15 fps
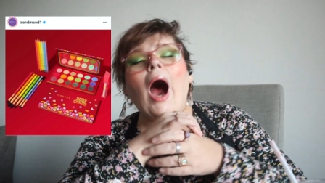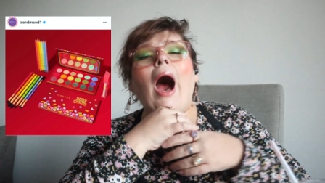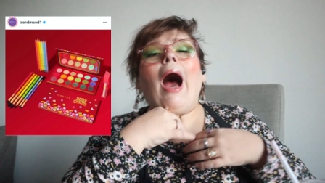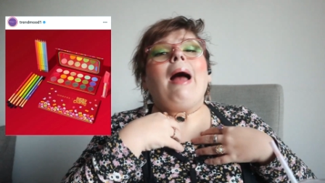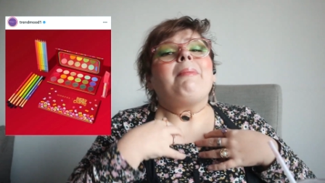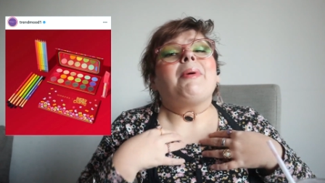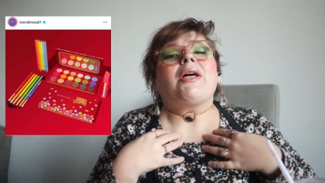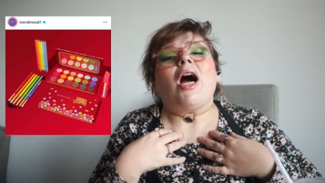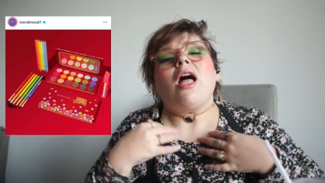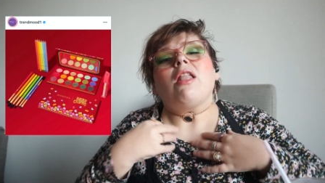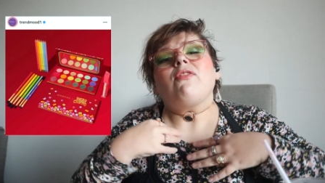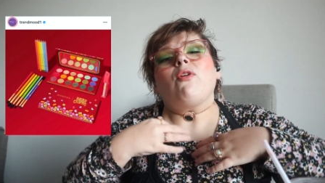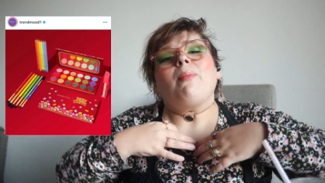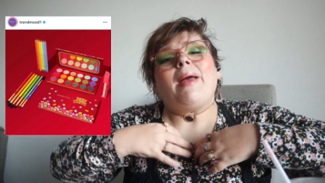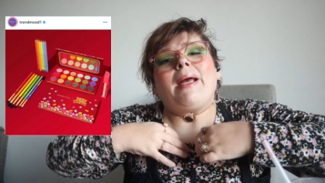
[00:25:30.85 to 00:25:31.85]
I'm a
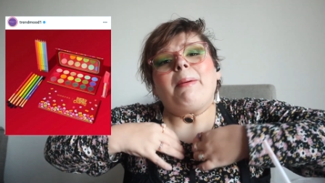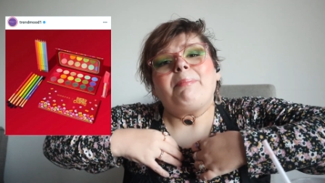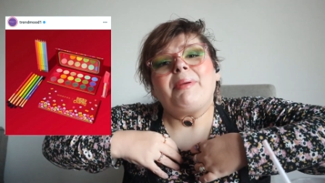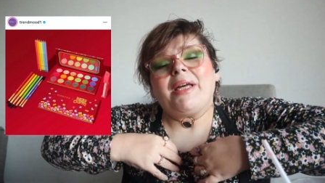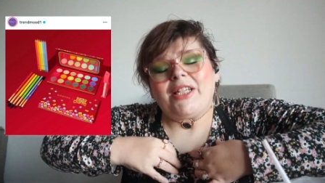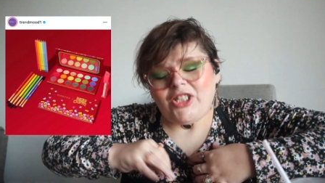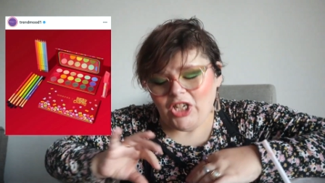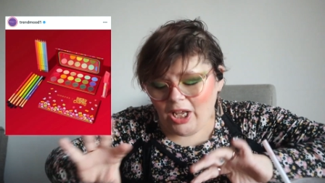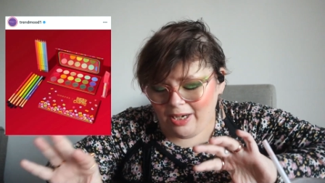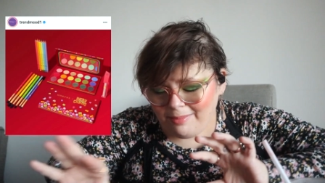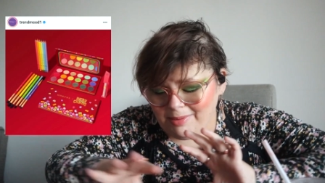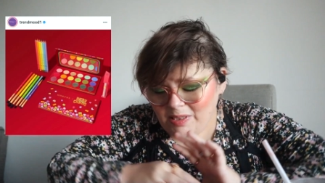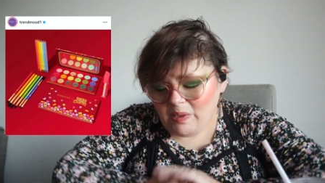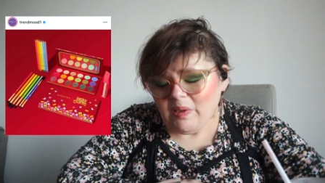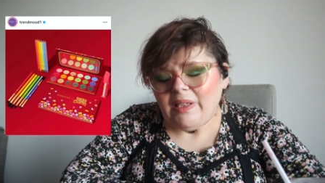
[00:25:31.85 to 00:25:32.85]
colorful makeup bitch, and I'm
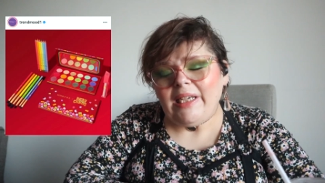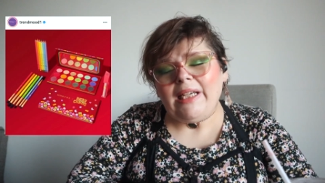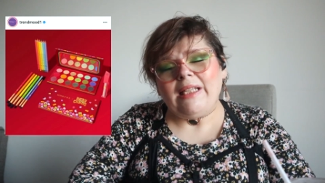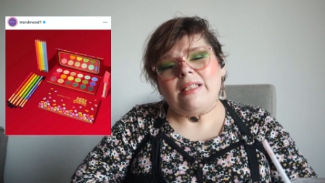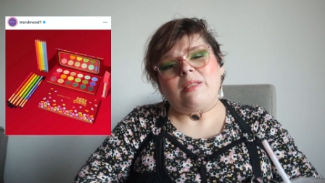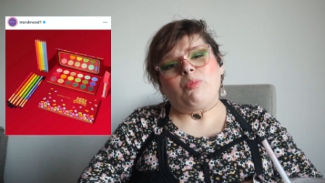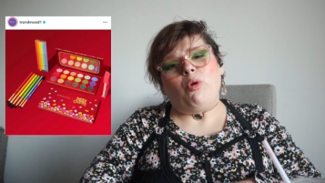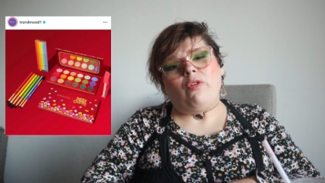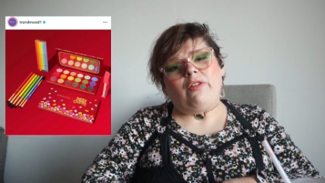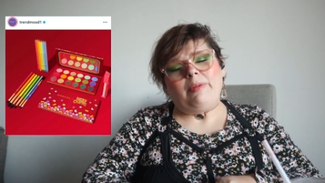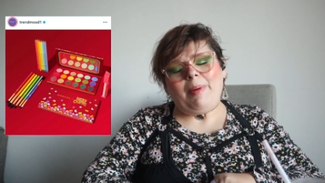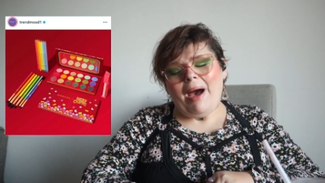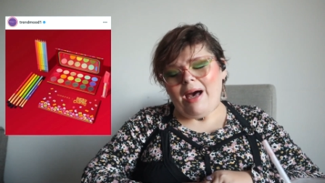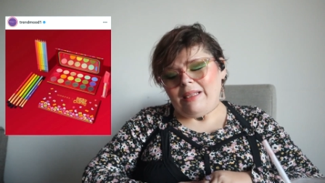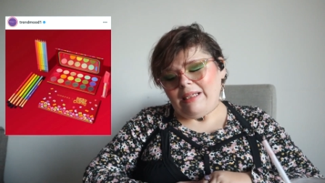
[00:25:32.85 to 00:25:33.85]
still looking at this Morphe
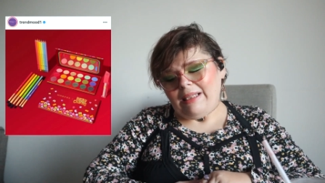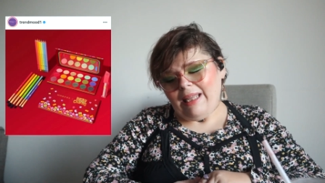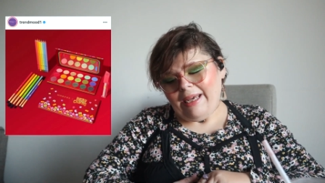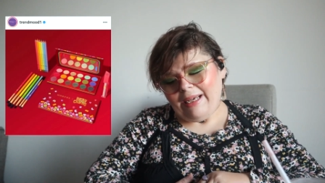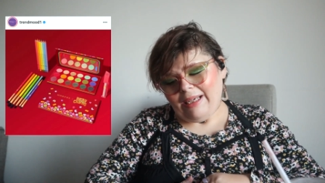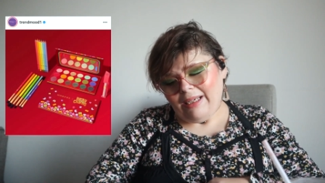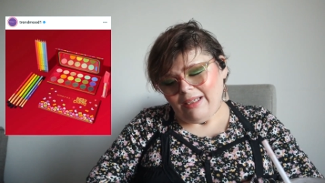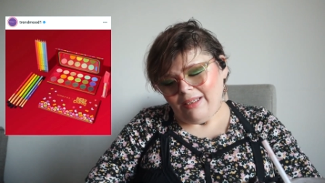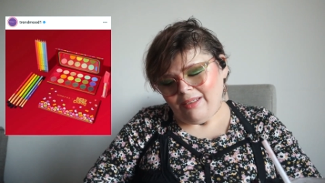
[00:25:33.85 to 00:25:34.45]
palette like,